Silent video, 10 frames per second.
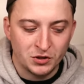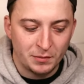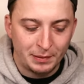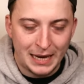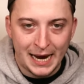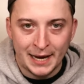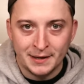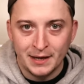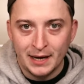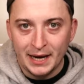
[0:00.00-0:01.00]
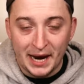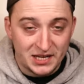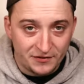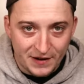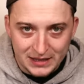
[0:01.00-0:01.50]
to plan,
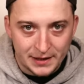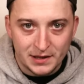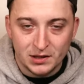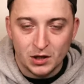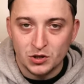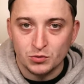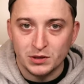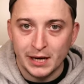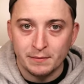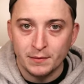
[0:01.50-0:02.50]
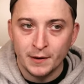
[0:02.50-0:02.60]
it's affected this Arsenal team.